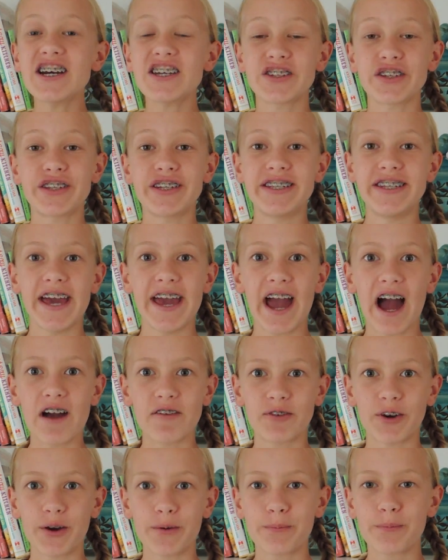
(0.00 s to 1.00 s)
So today
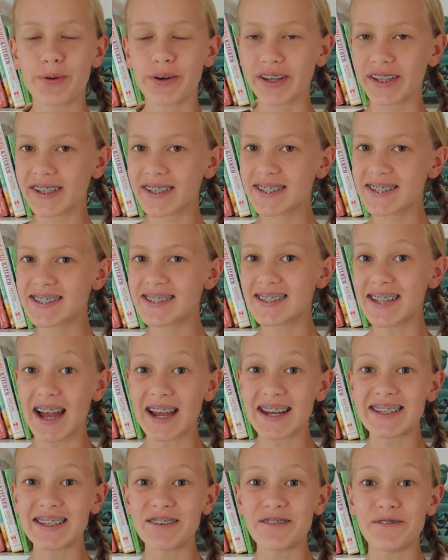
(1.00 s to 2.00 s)
I've got a pretty
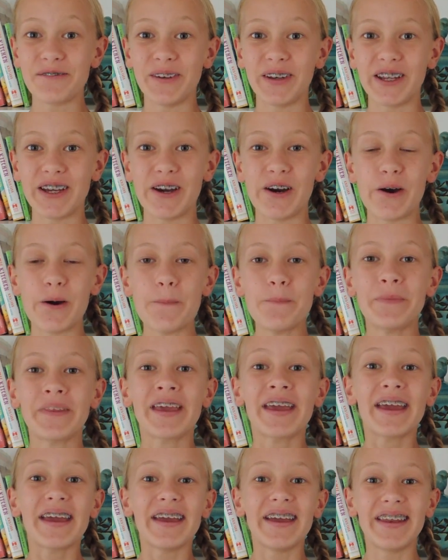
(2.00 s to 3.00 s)
exciting video.
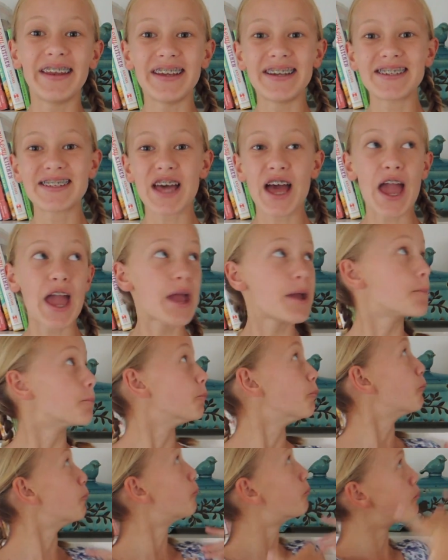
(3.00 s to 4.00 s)
It is a
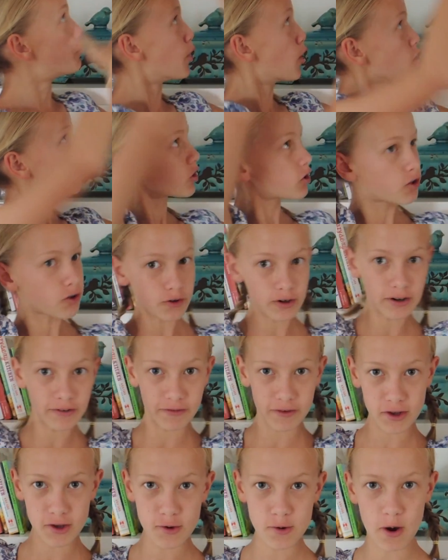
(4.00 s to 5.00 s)
book
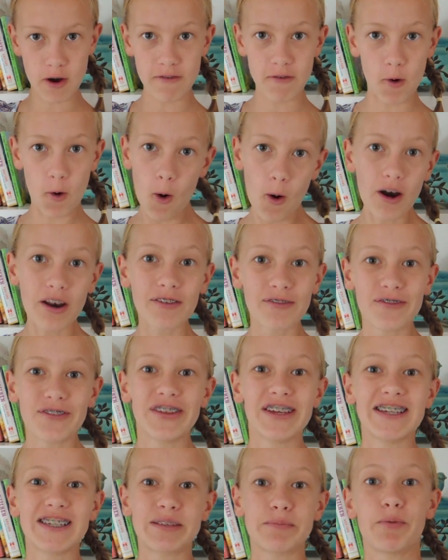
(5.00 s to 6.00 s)
review of all
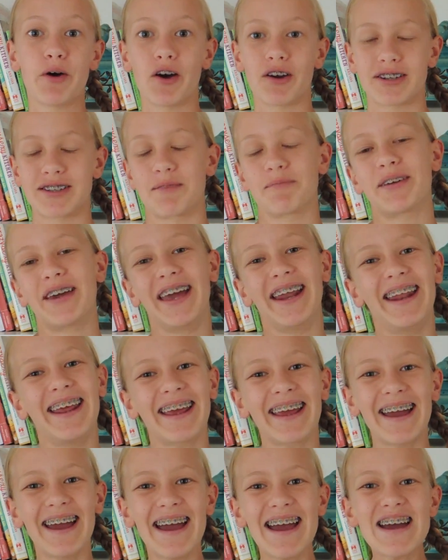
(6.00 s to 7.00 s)
of these books. I'm
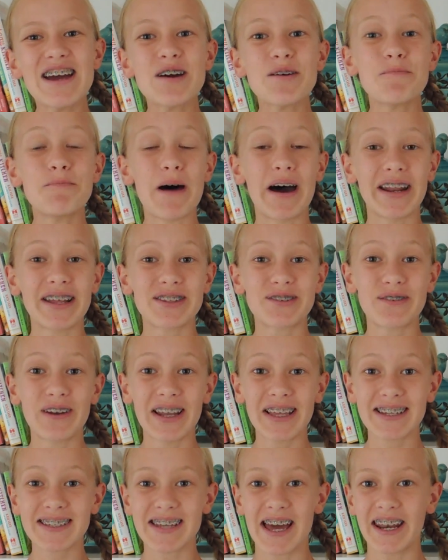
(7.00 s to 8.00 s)
kidding. But it's
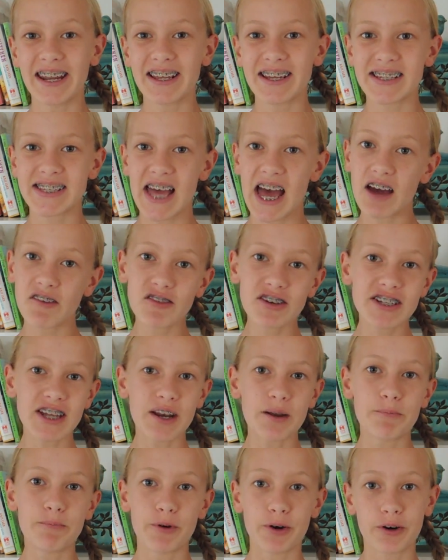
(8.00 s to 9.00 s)
really exciting because I haven't
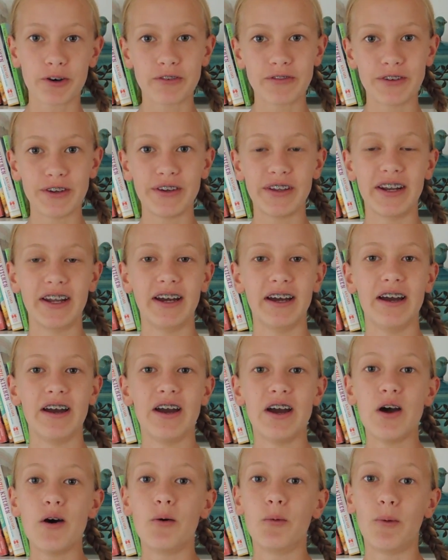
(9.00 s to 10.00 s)
done a book review in
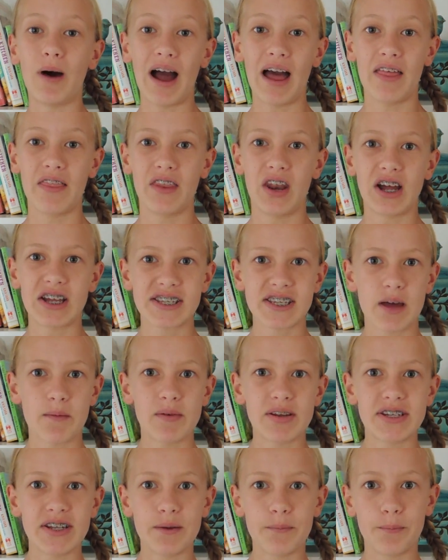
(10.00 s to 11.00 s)
a while. The last
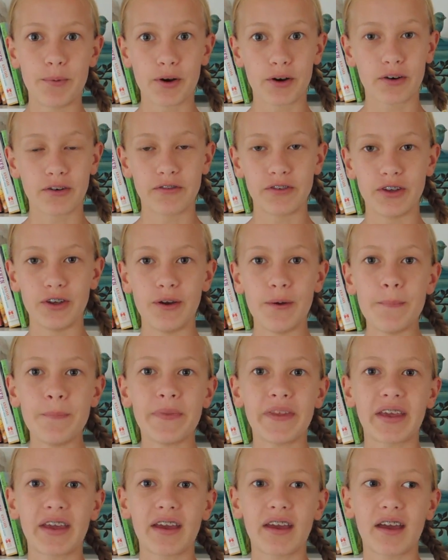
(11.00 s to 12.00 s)
time I did a book review
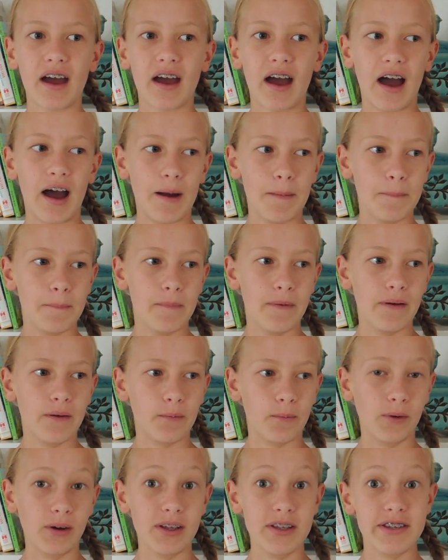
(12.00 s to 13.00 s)

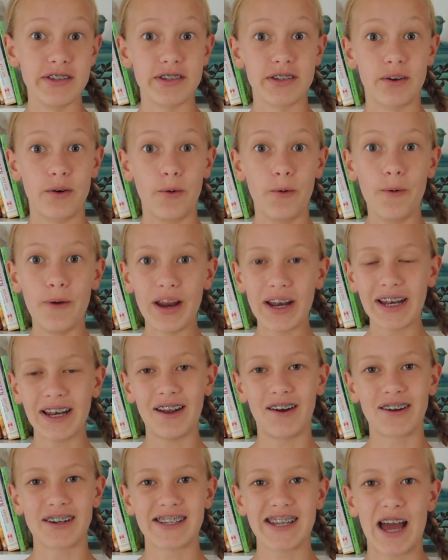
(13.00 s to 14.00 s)
was a
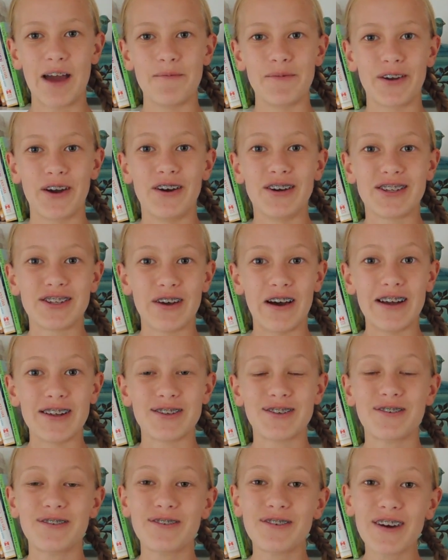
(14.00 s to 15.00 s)
really long time ago. So I
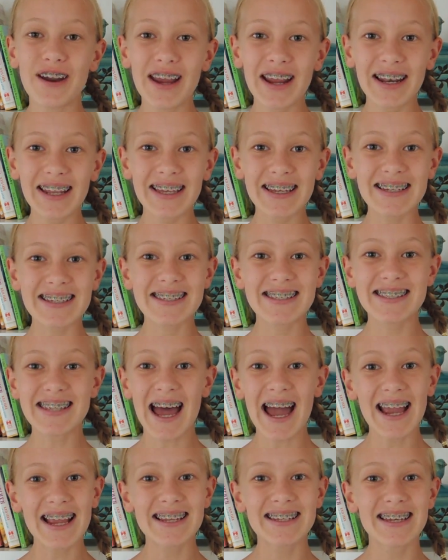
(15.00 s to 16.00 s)
was really
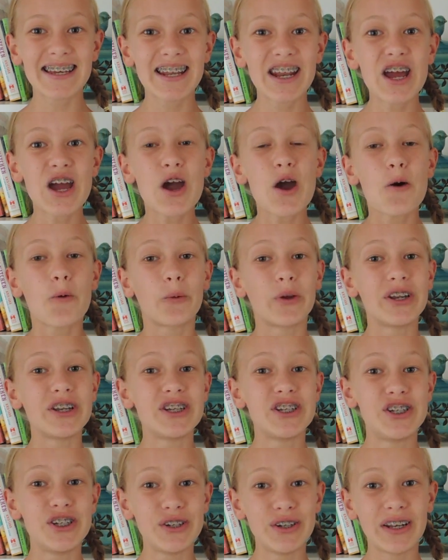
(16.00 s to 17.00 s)
excited
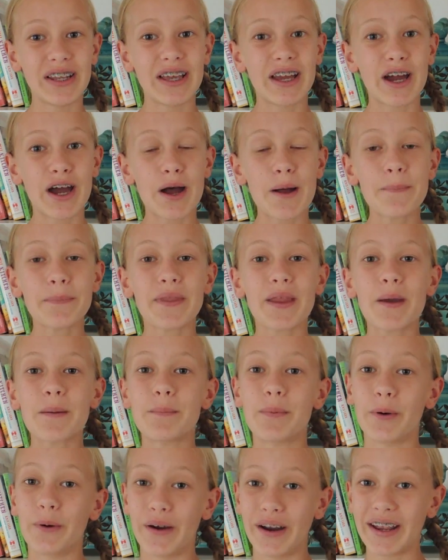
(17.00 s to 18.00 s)
when Julia
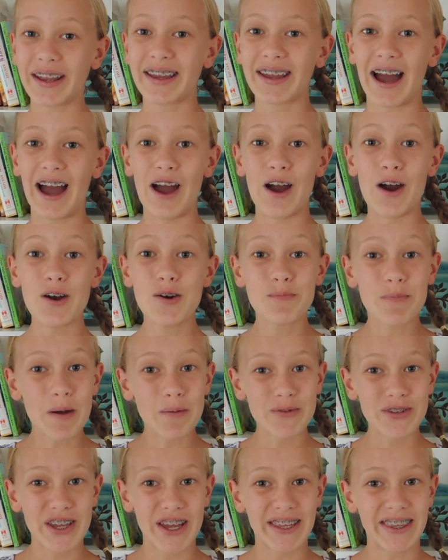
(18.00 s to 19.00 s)
Brueck, I hope
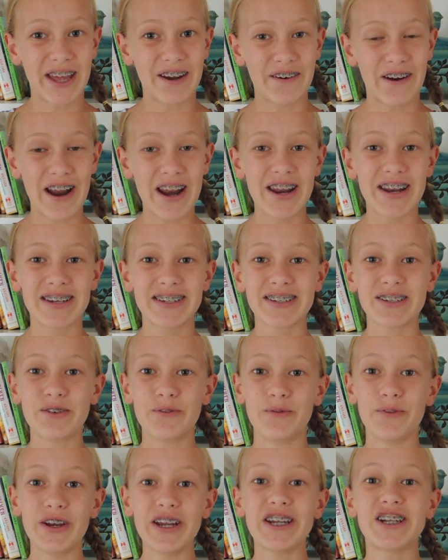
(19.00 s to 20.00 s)
I'm saying that right,
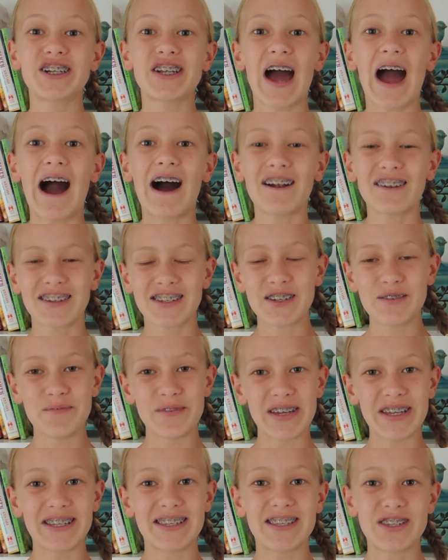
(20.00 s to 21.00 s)
reached out to
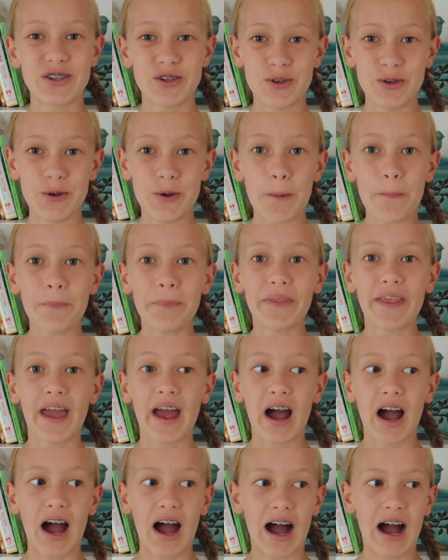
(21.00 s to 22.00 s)
me to
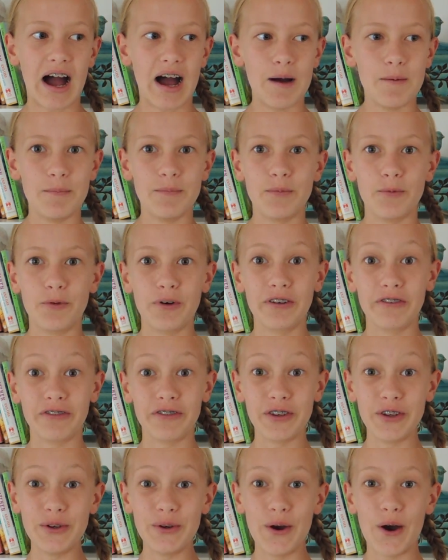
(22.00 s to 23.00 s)

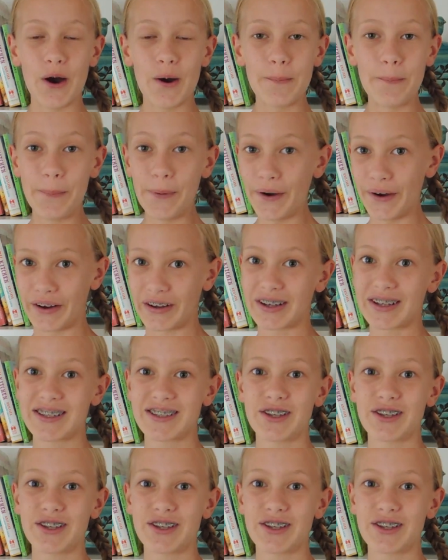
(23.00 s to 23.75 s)
review her book.